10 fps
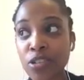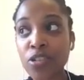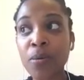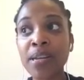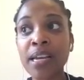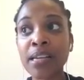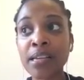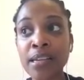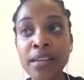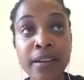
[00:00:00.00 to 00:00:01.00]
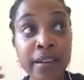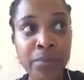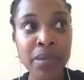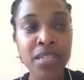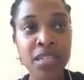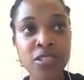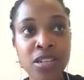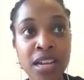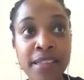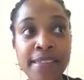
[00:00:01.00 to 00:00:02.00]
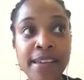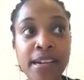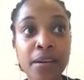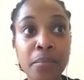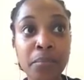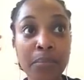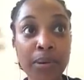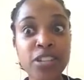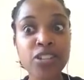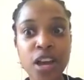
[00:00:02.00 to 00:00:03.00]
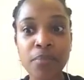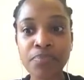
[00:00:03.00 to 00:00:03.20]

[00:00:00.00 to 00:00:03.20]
So when I hear hypertension, I think pressure.